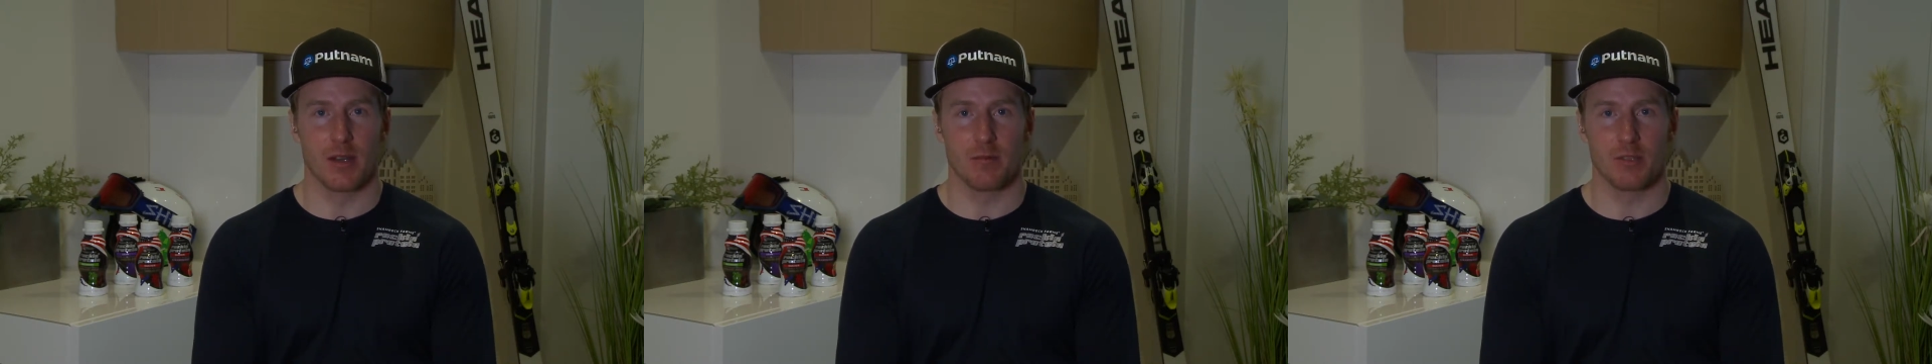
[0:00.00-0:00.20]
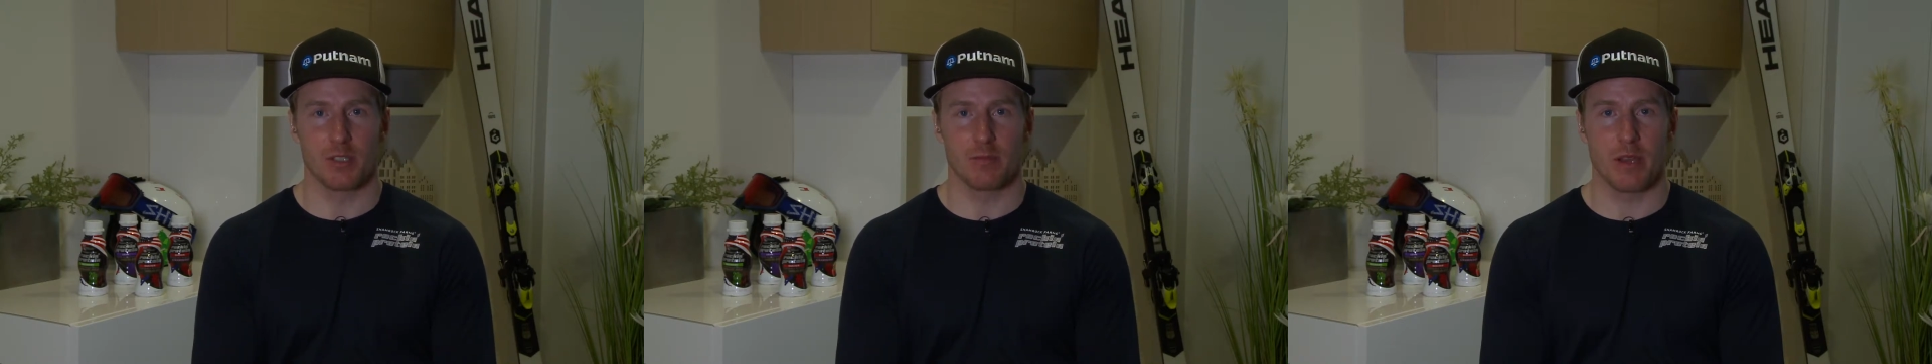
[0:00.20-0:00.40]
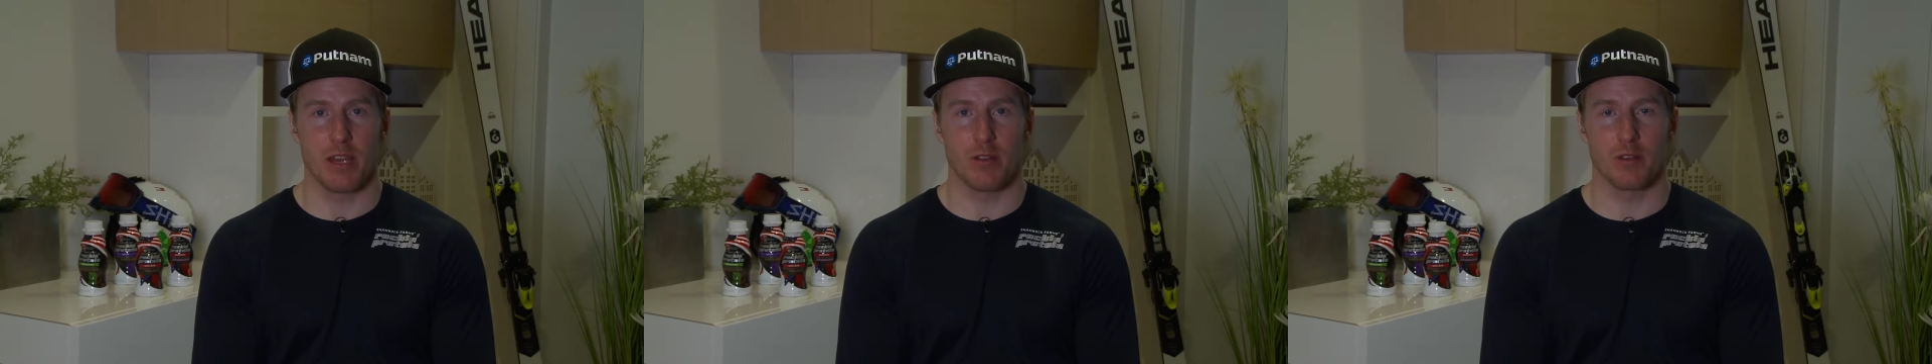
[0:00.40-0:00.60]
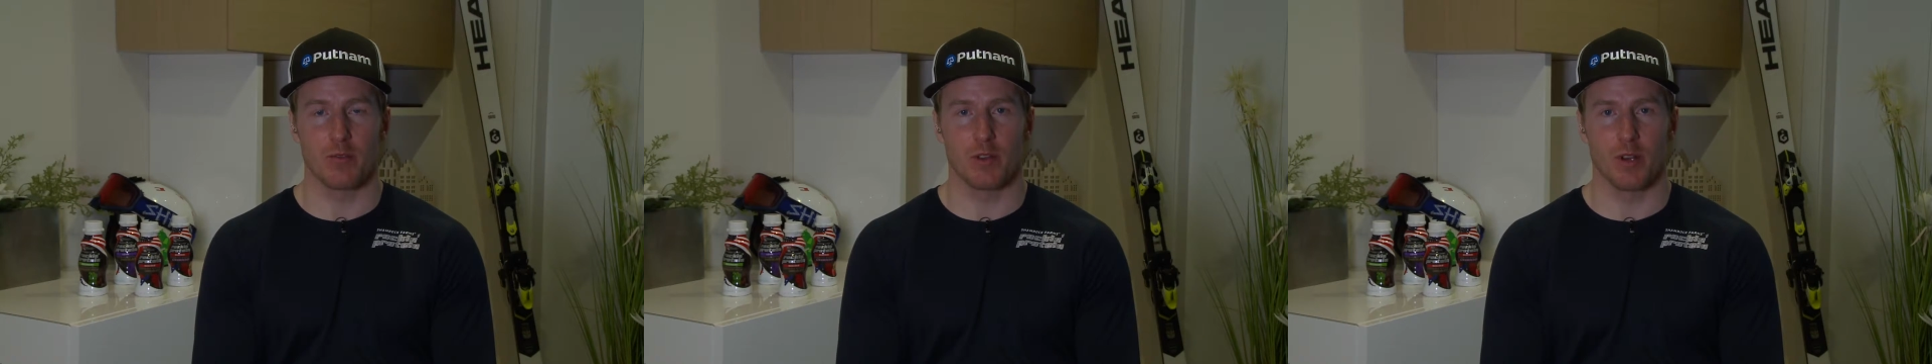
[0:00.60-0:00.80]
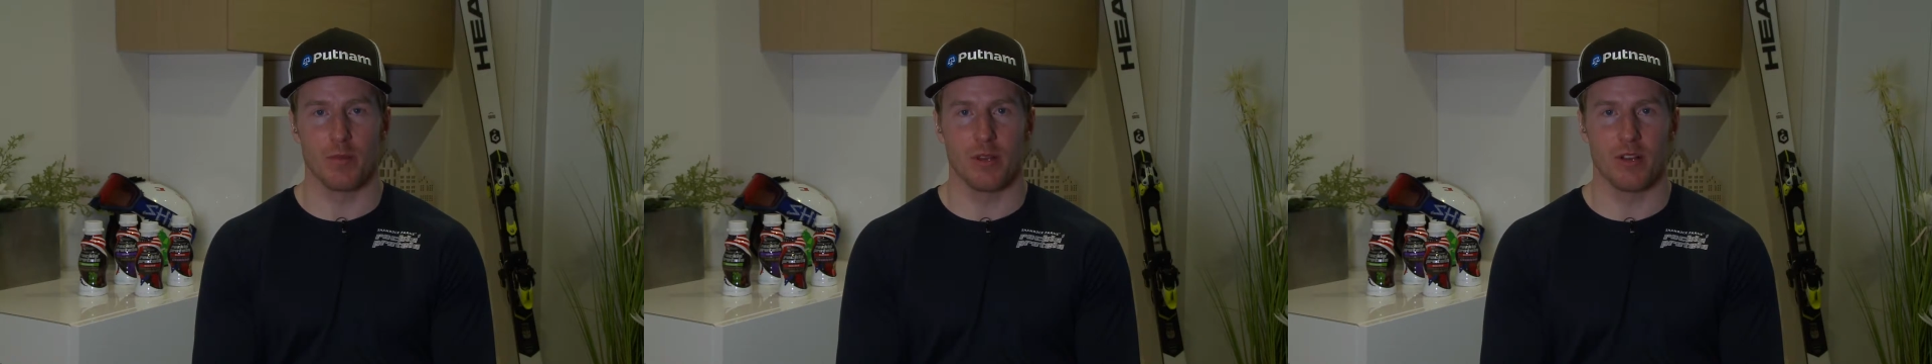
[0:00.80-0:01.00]
is made with
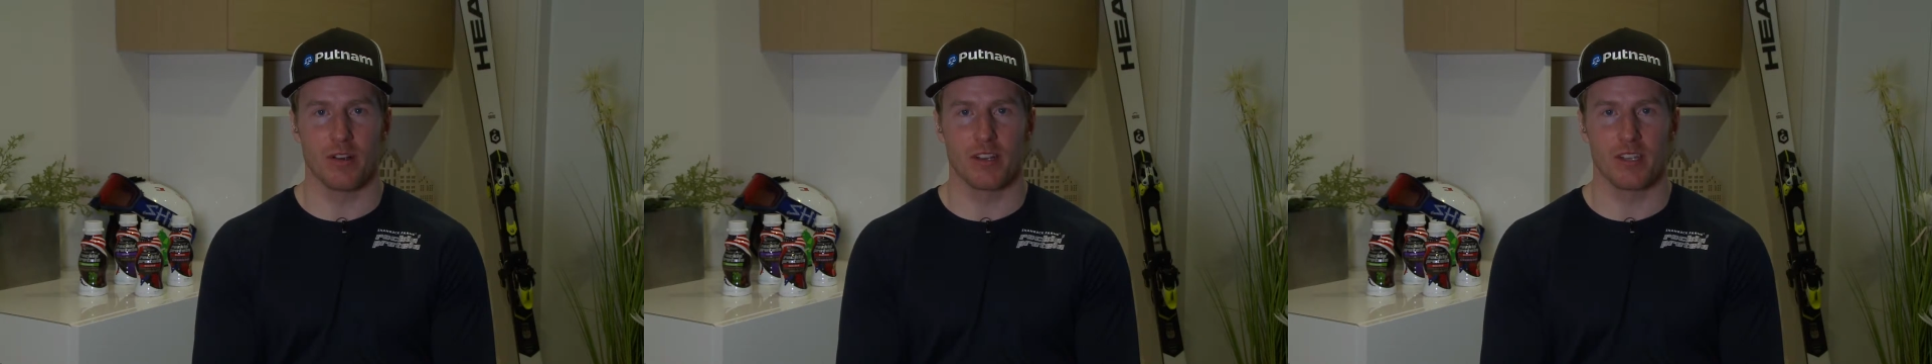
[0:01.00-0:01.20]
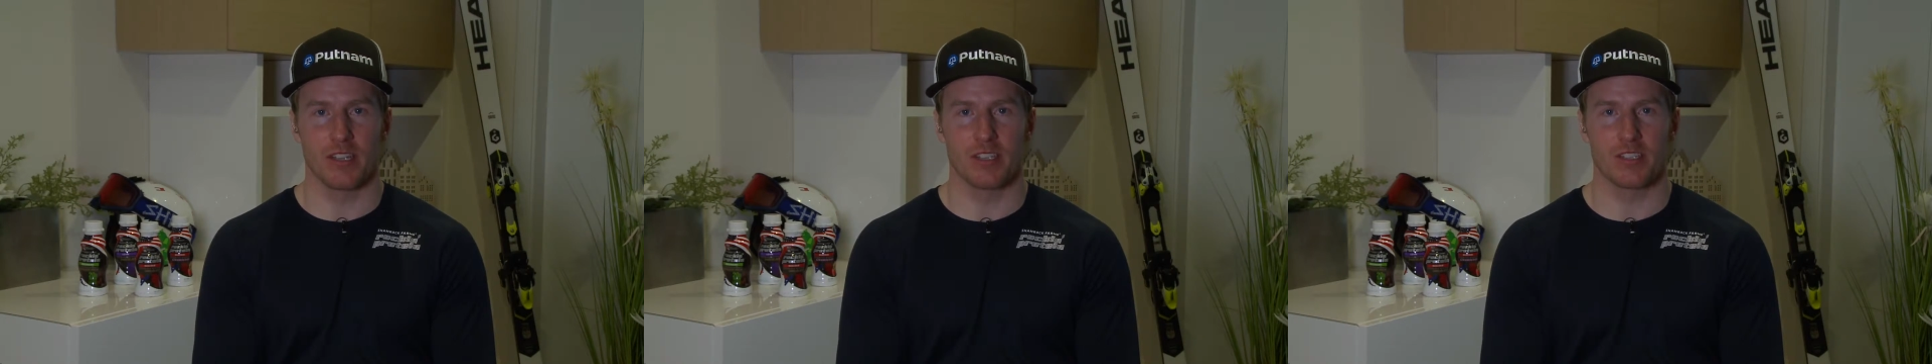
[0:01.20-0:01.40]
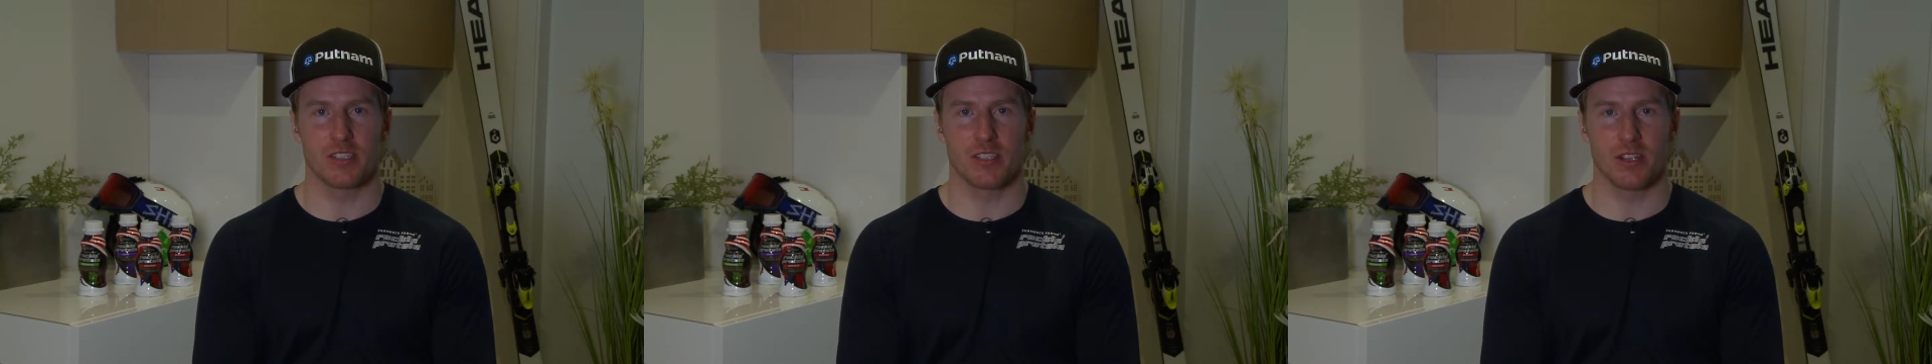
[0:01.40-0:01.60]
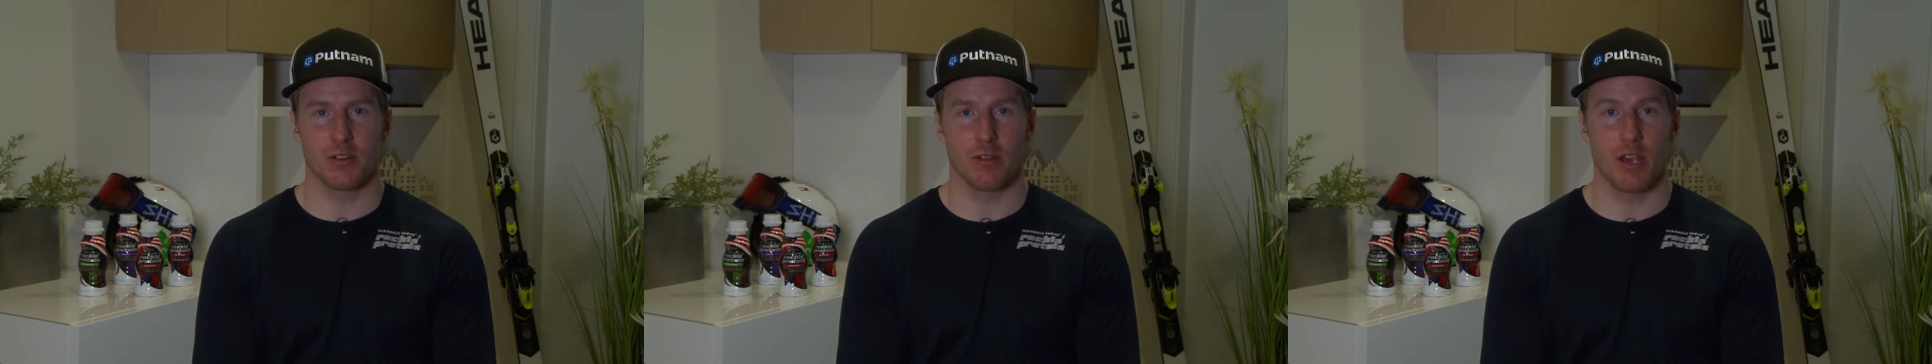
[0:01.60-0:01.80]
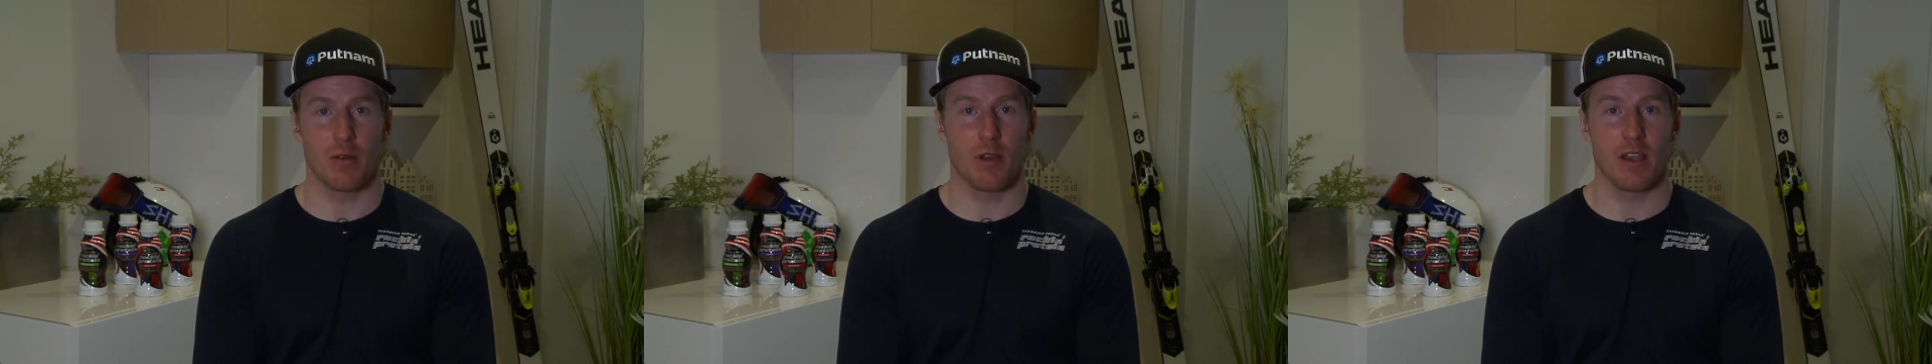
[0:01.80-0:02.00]
real milk, and it's a
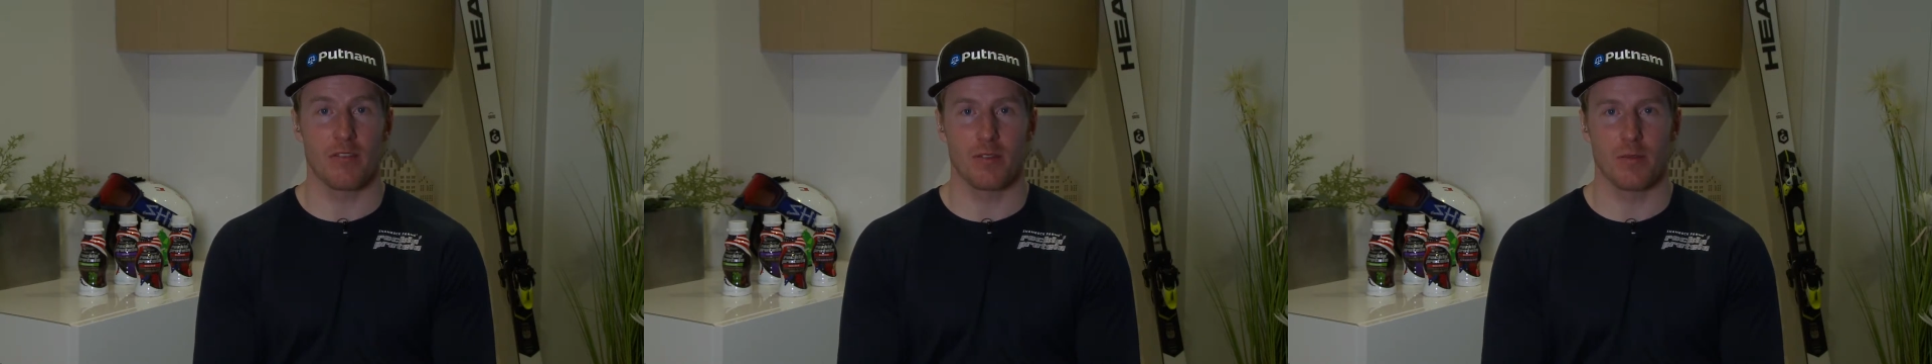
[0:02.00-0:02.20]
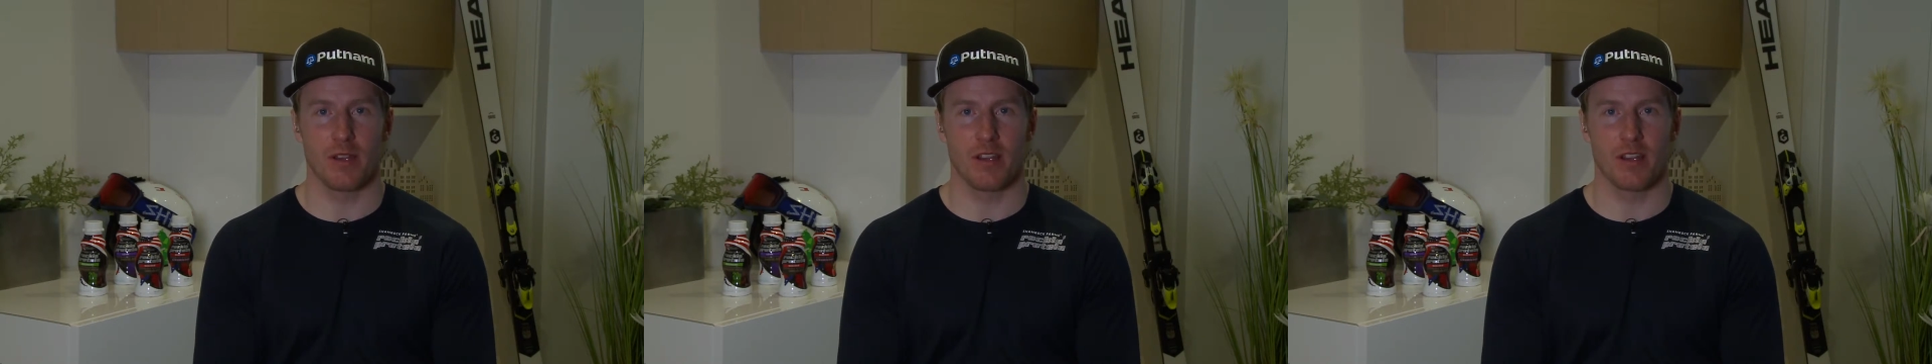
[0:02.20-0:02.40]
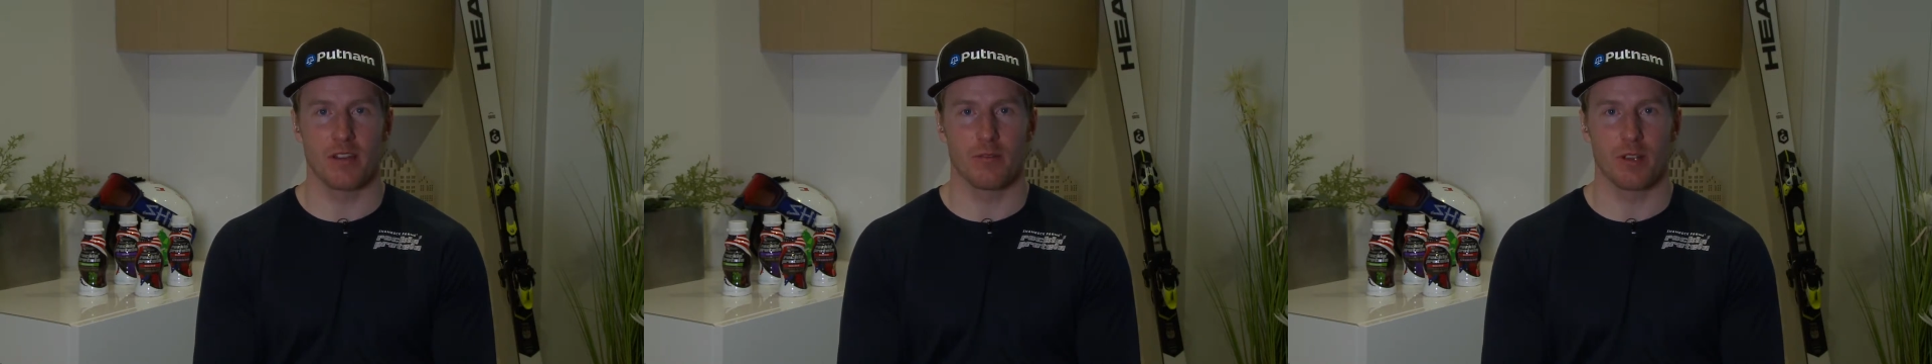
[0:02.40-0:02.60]
great way for me to